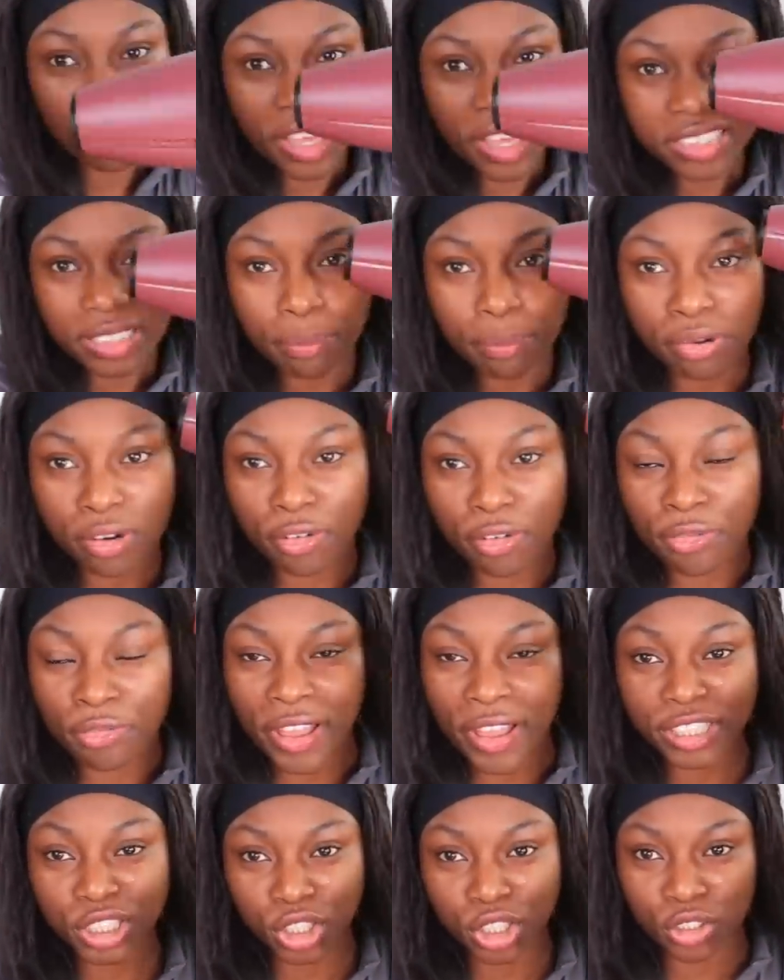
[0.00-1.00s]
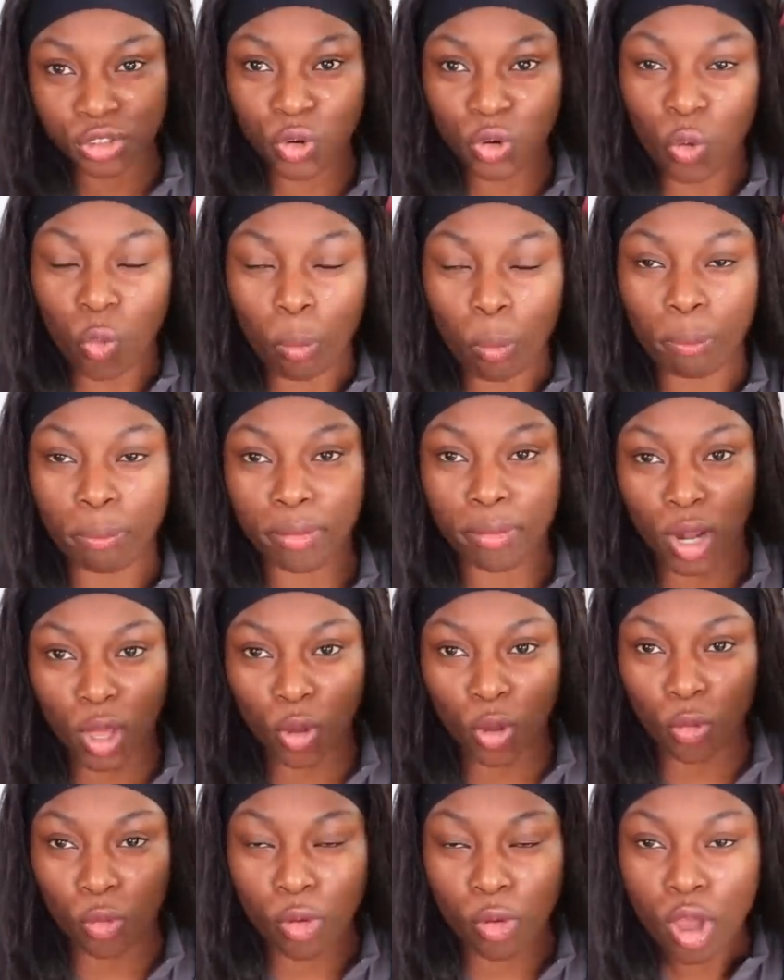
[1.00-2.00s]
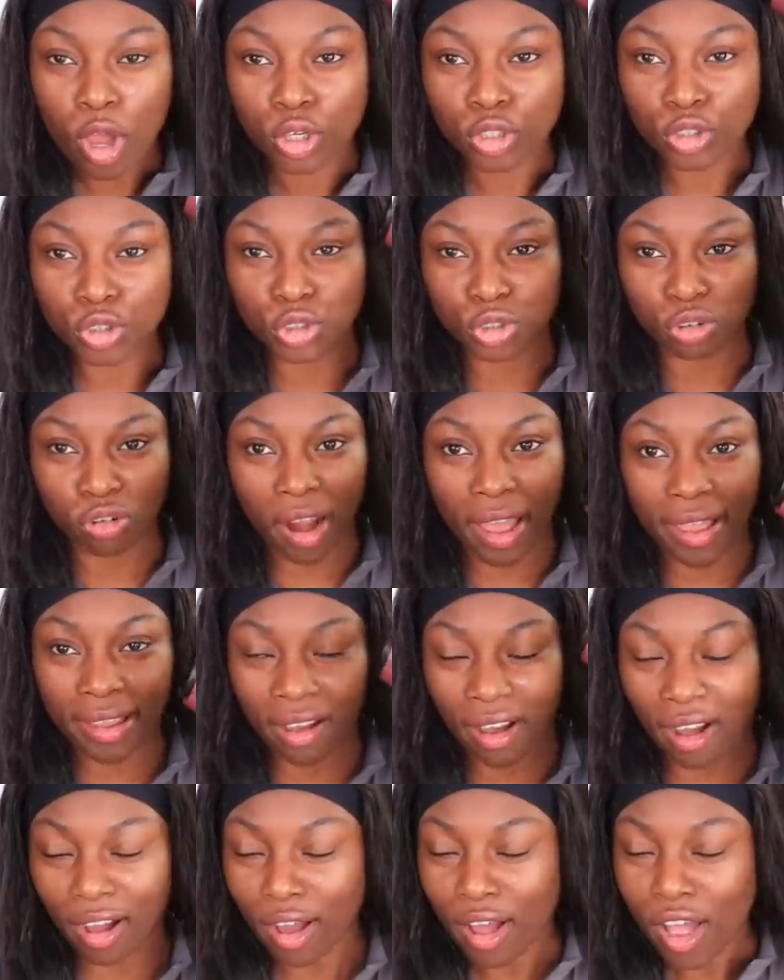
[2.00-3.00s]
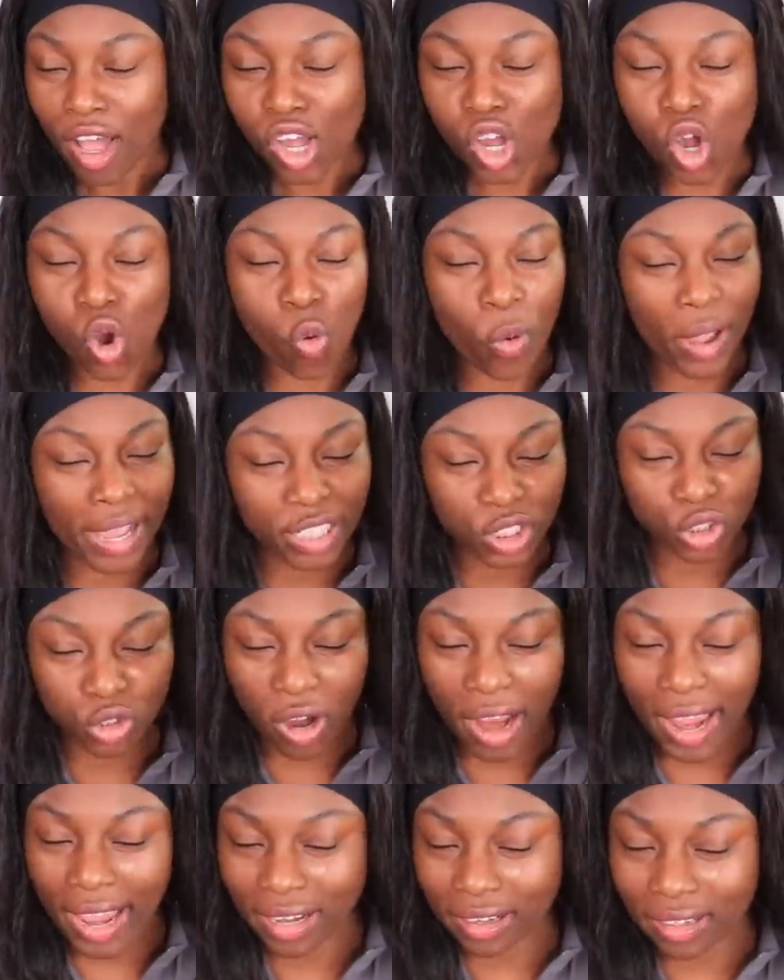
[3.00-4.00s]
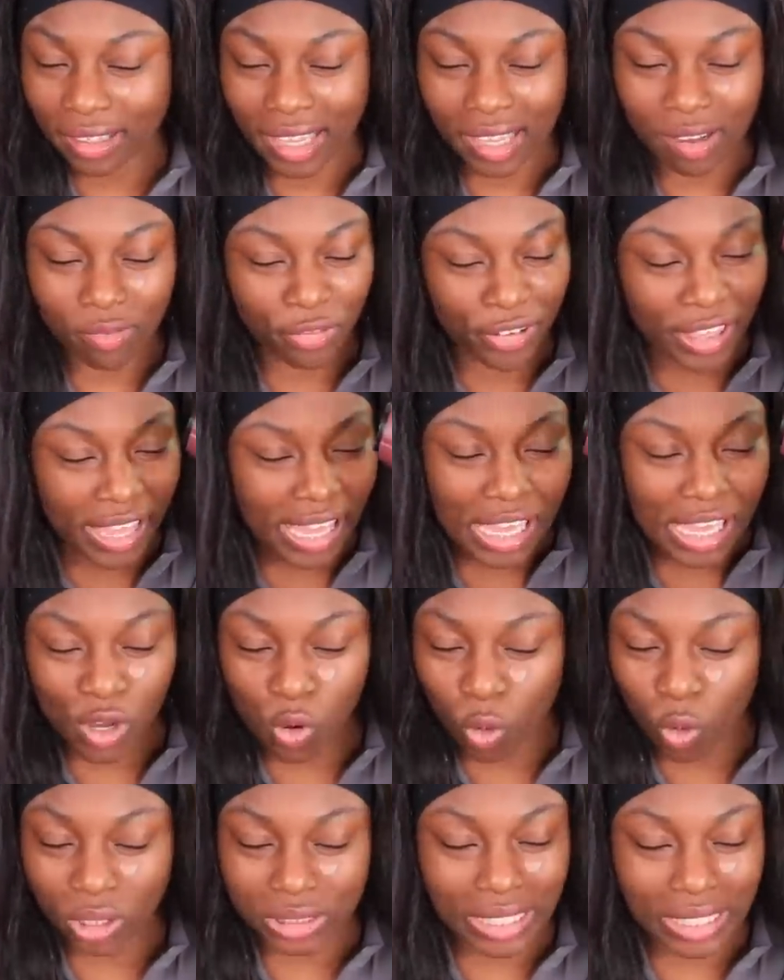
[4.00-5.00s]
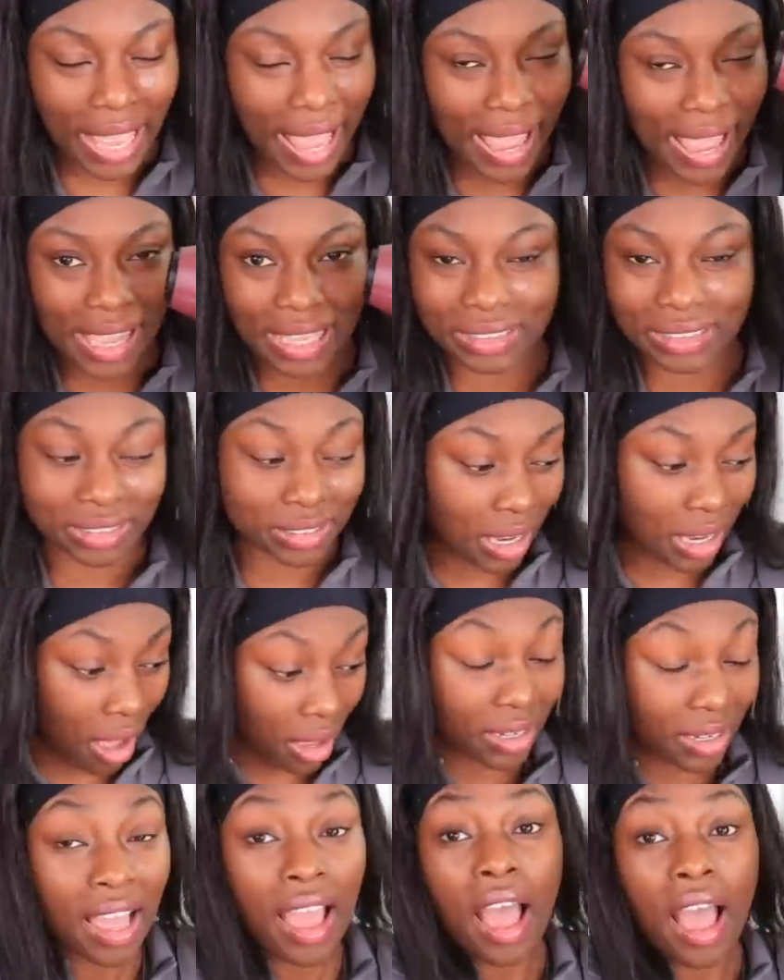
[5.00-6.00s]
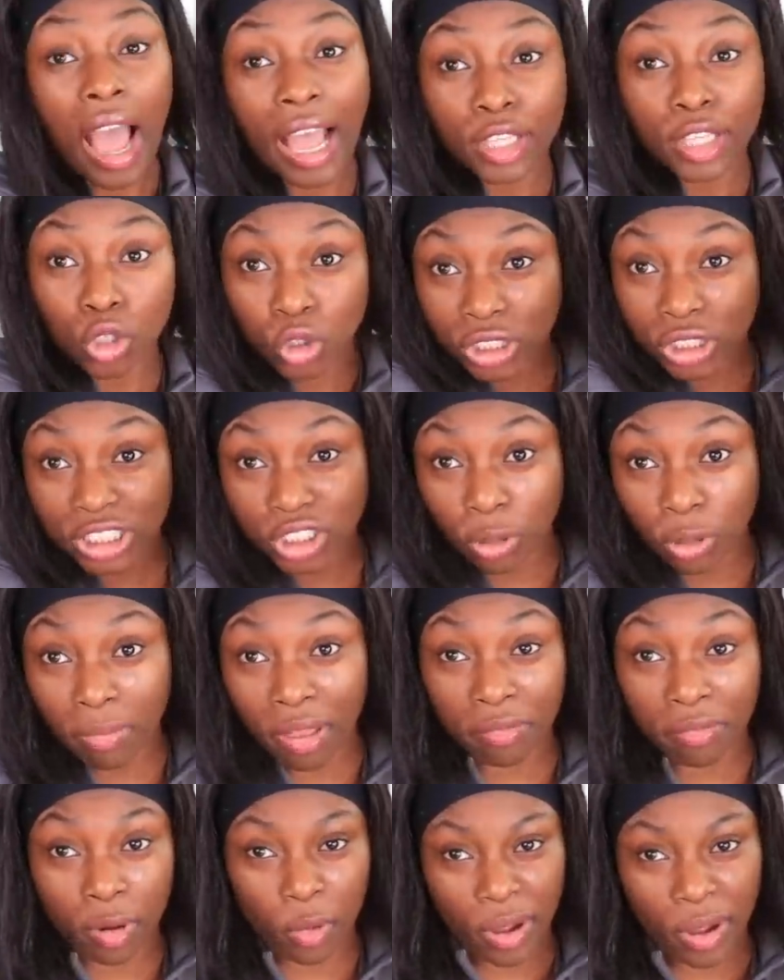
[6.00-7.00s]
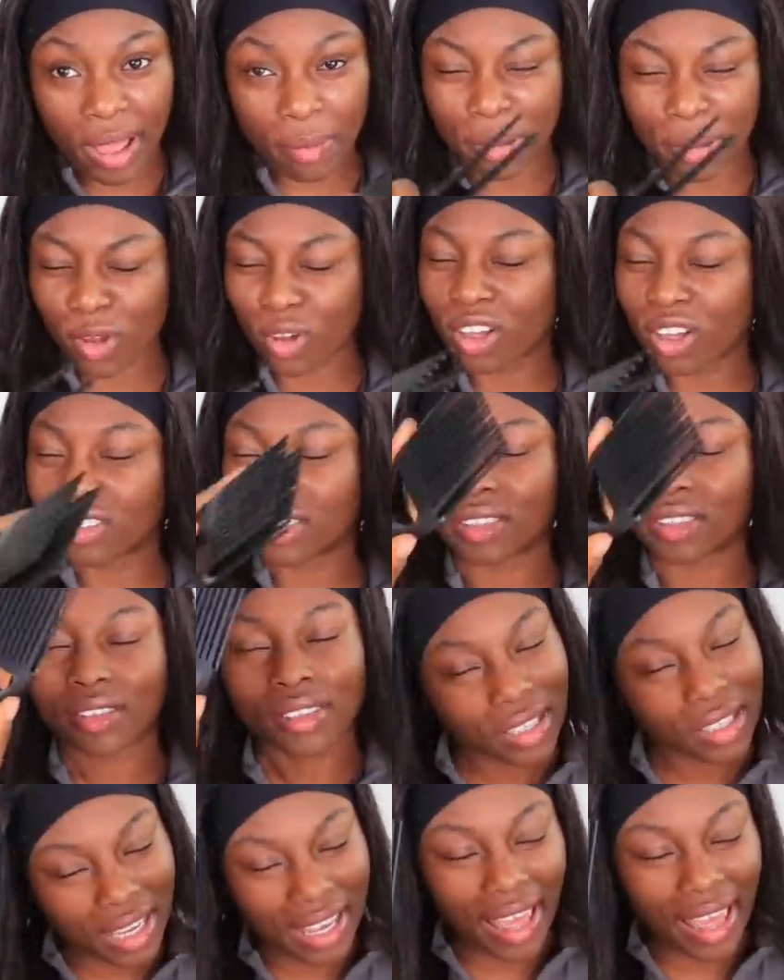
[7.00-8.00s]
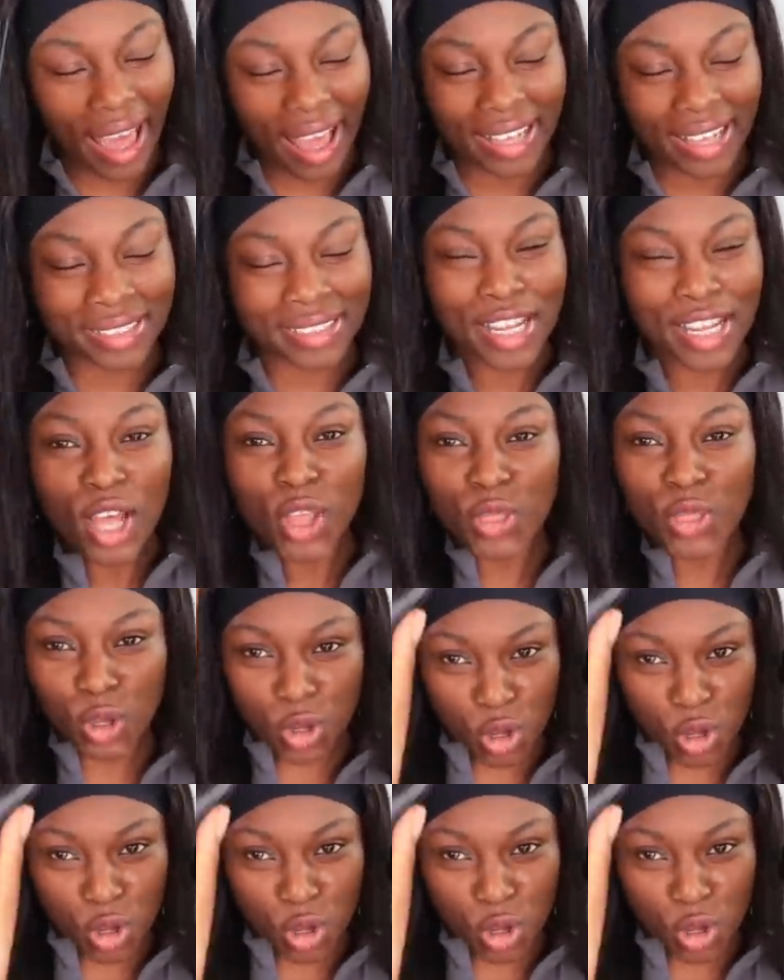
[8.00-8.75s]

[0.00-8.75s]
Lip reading: this professional blow dryer. Quick drying, thick coarse hair is done. I use this on my real hair because it has the